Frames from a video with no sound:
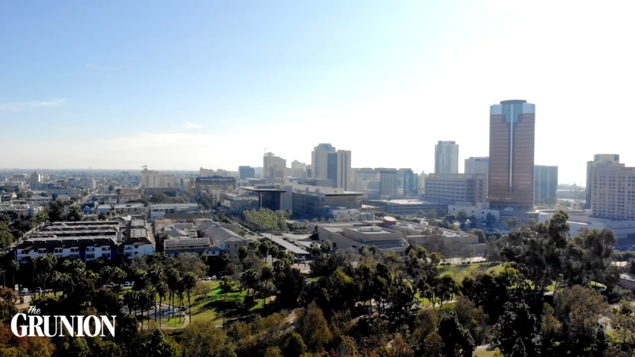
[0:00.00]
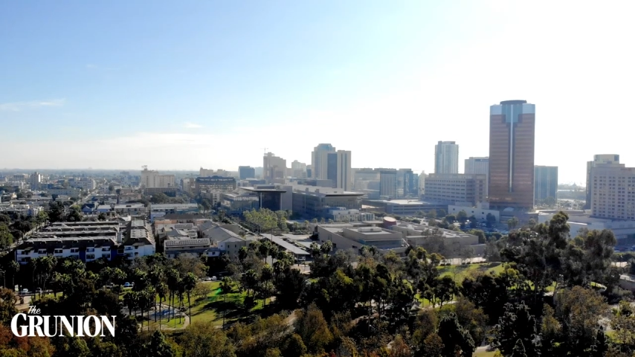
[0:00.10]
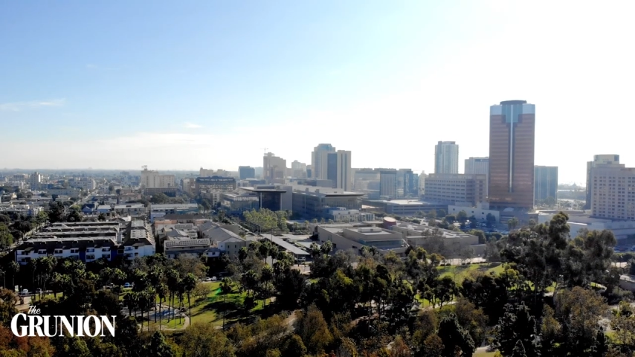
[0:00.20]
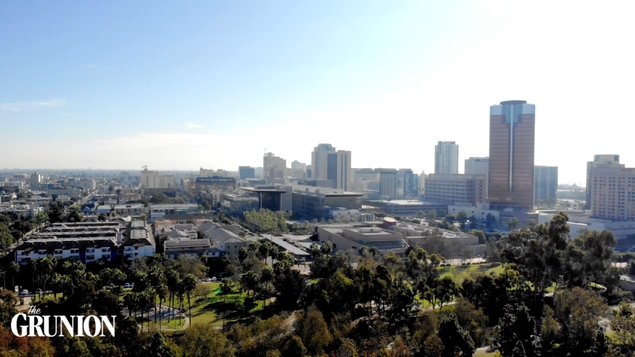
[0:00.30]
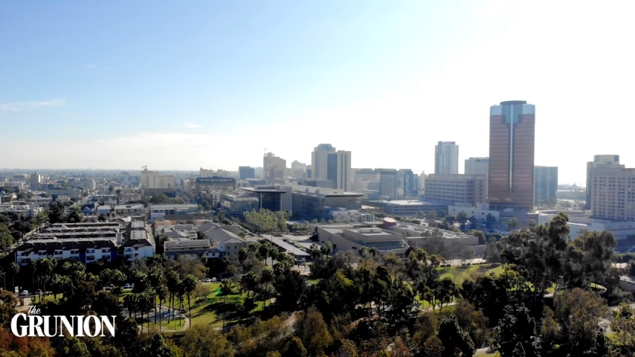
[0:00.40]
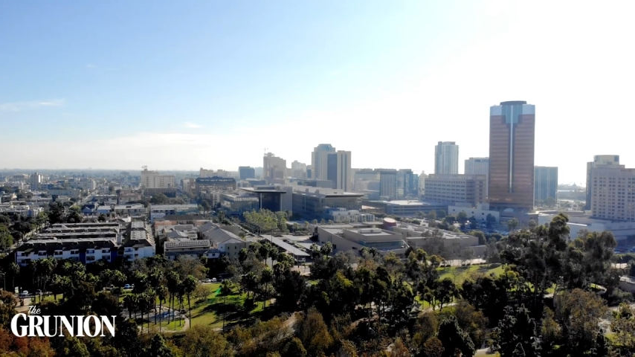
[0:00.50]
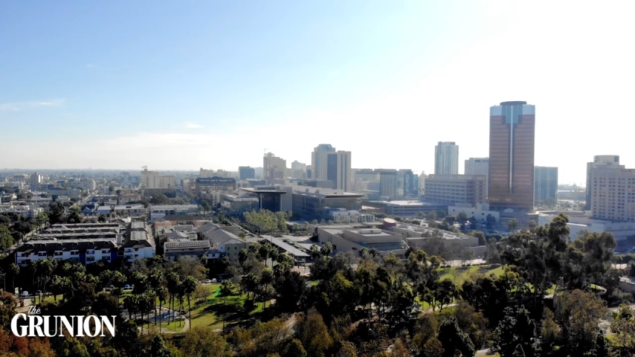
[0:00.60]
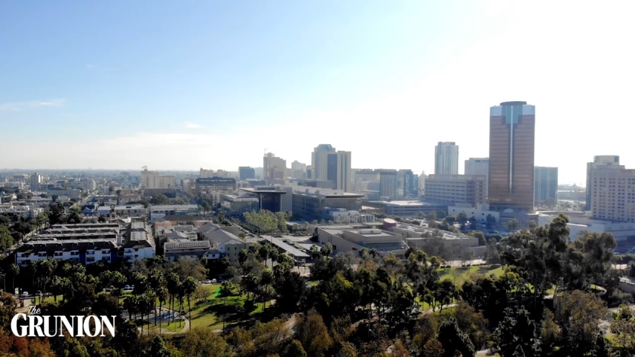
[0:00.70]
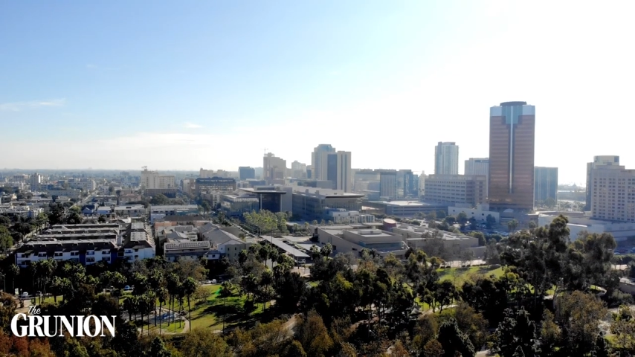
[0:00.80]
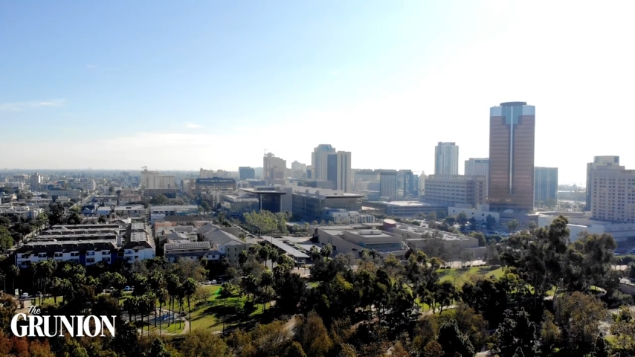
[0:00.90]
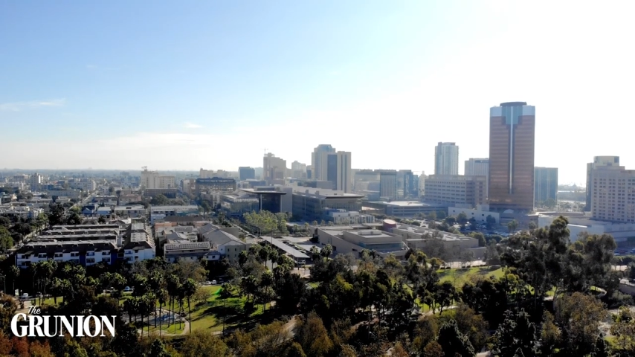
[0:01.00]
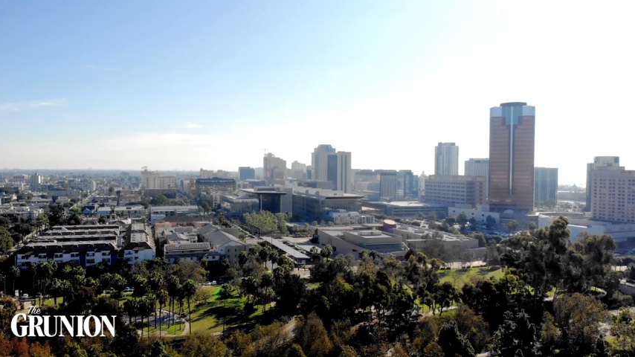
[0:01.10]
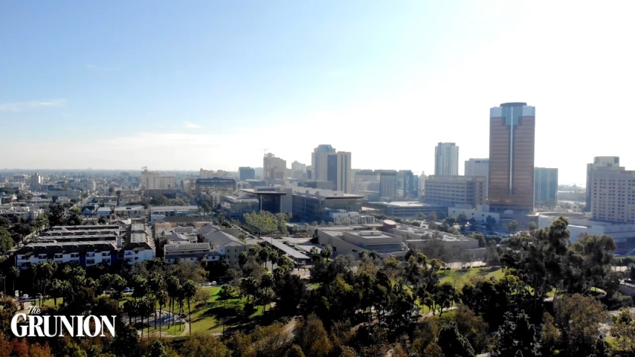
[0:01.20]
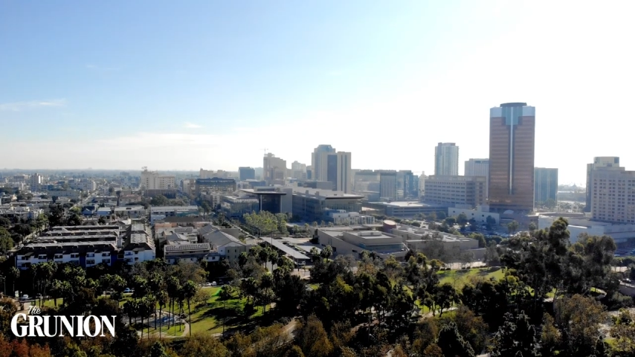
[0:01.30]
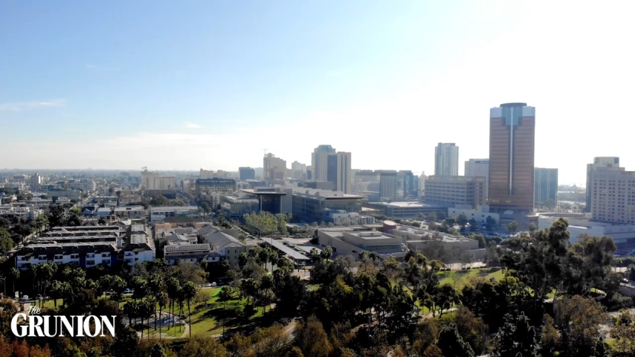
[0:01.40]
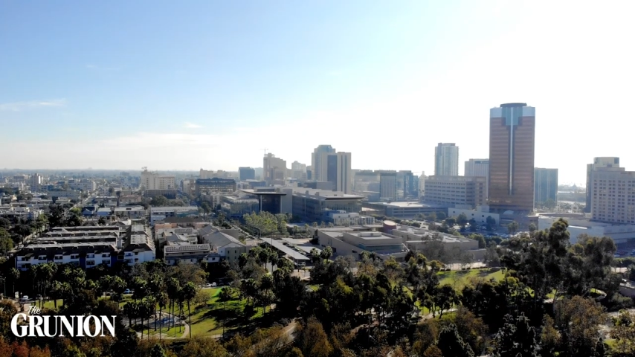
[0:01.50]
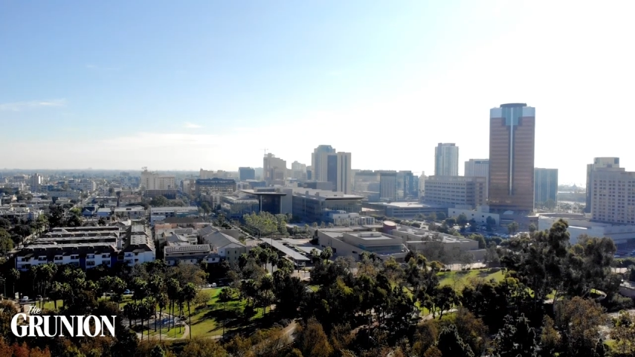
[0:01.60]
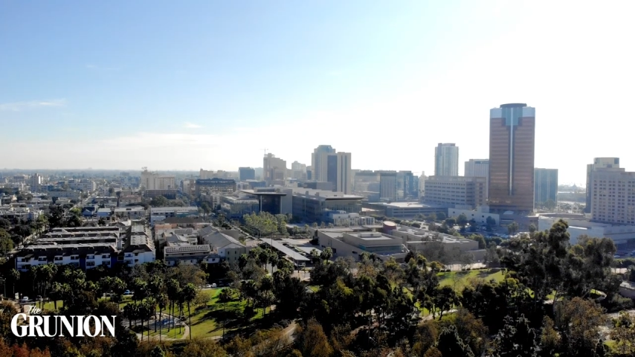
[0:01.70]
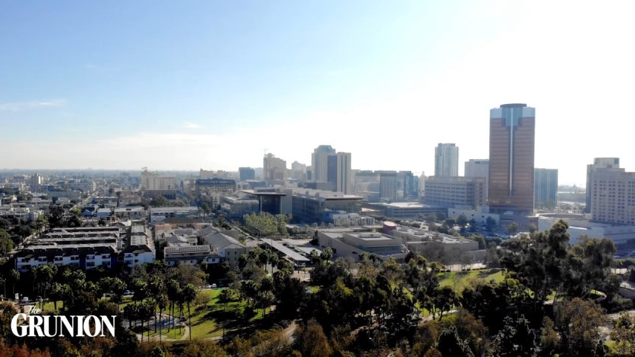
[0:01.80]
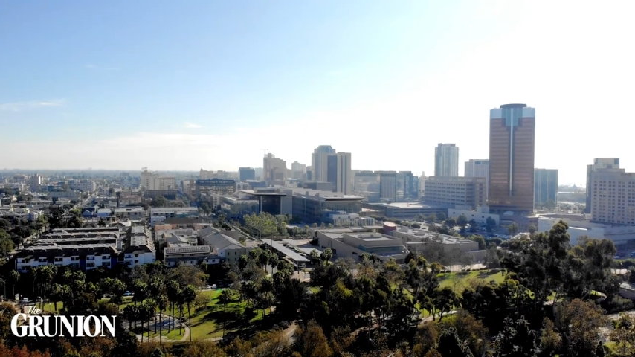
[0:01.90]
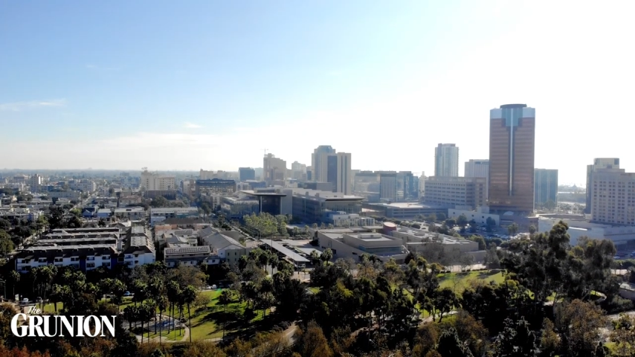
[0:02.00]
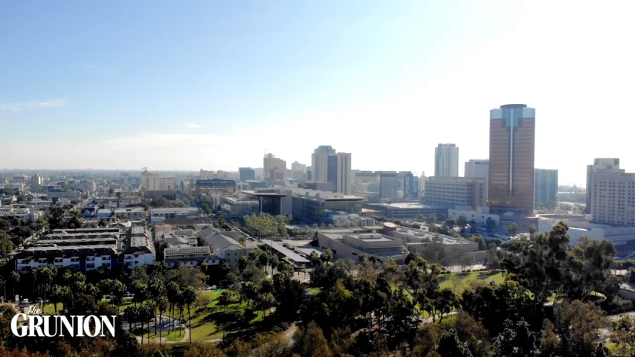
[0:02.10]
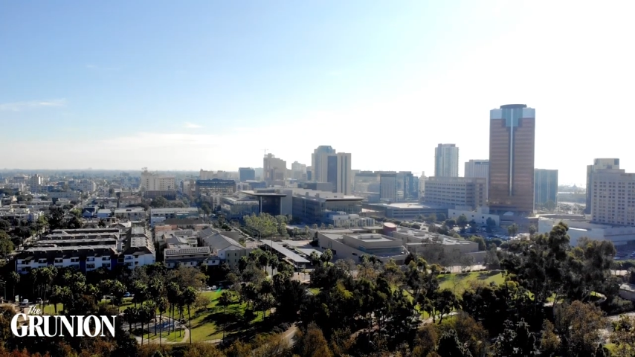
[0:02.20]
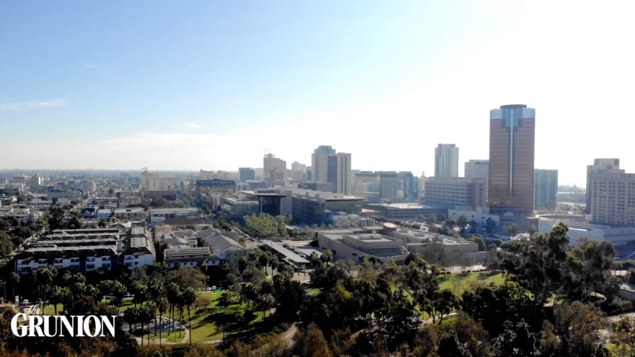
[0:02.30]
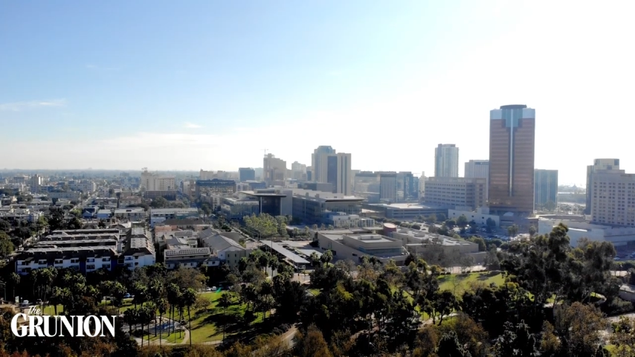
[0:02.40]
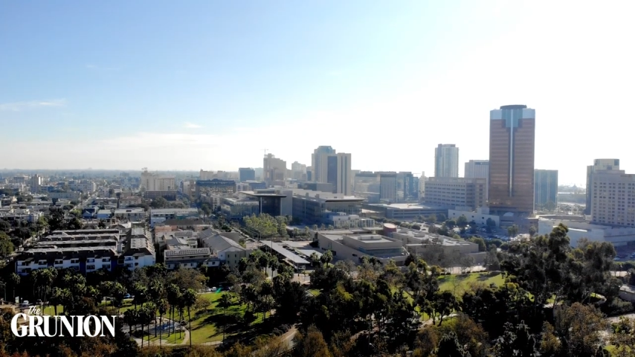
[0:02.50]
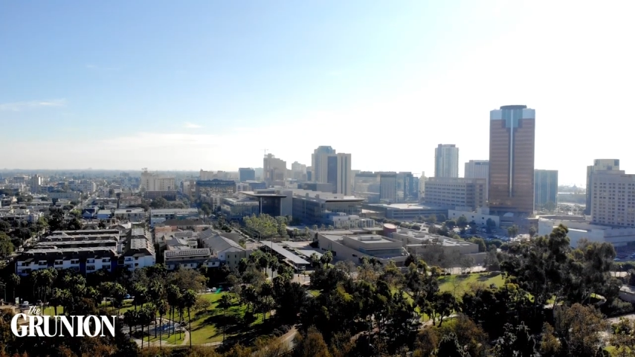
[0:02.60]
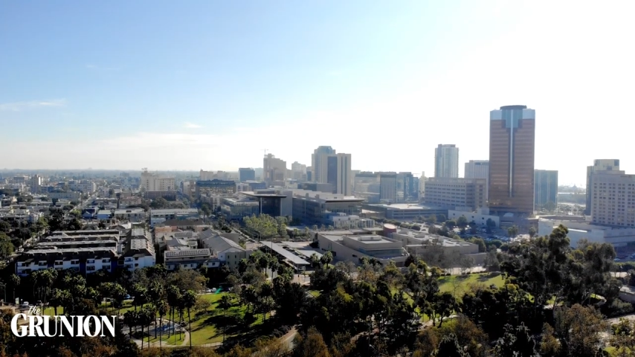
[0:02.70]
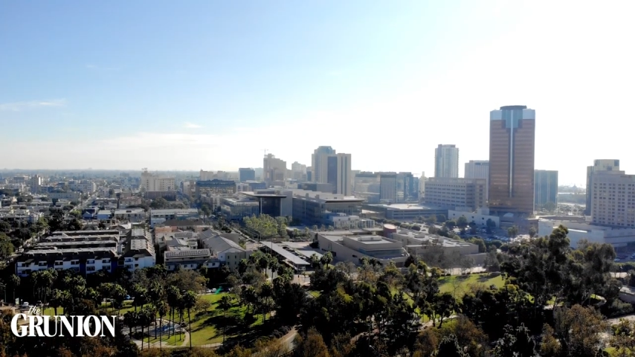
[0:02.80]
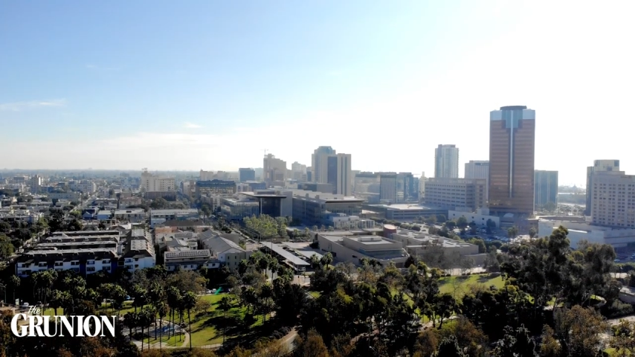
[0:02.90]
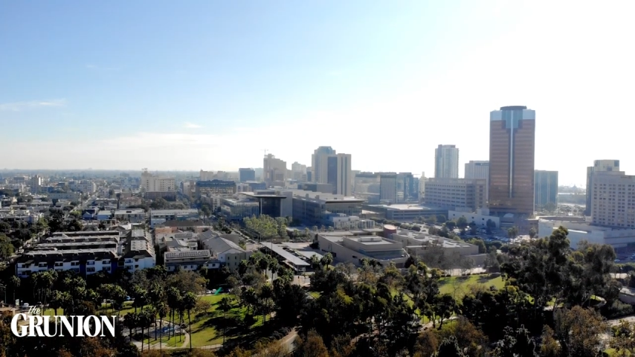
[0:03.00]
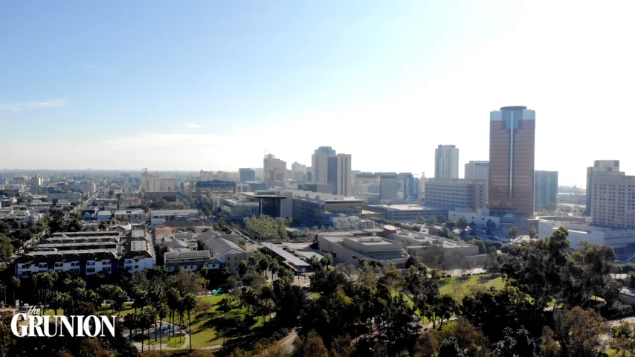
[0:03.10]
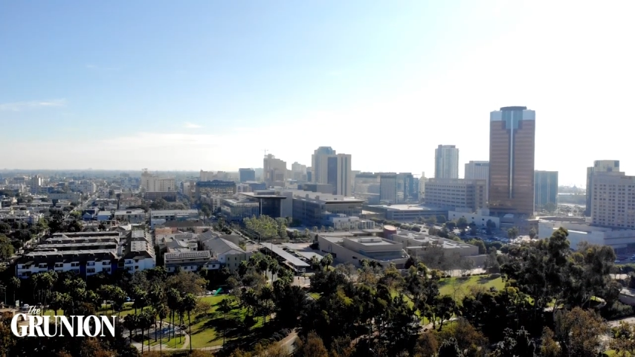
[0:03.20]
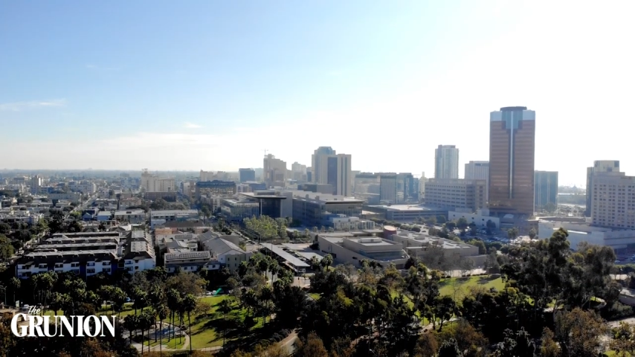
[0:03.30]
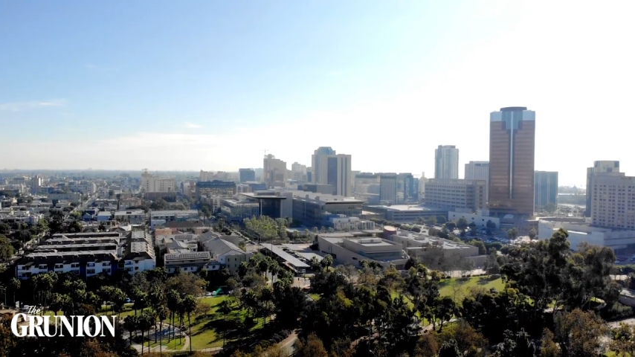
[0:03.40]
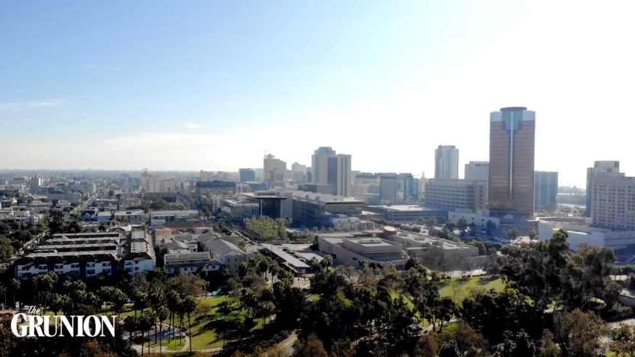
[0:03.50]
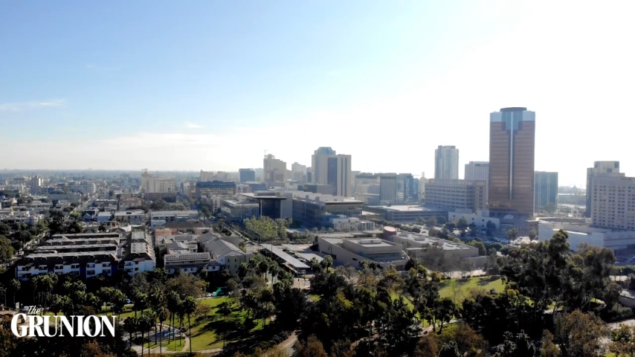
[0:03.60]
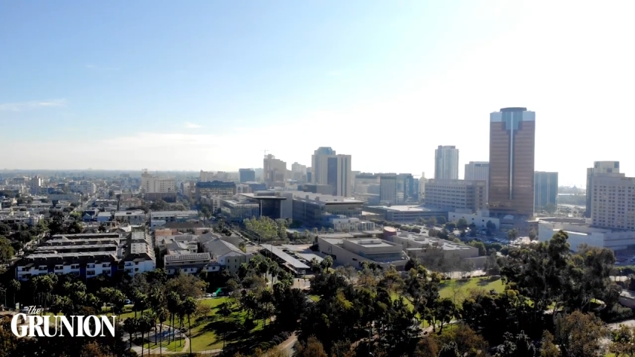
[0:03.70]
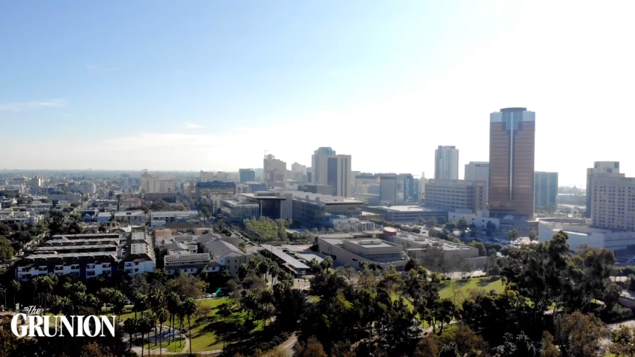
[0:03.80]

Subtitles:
Nobody's mouth can be seen.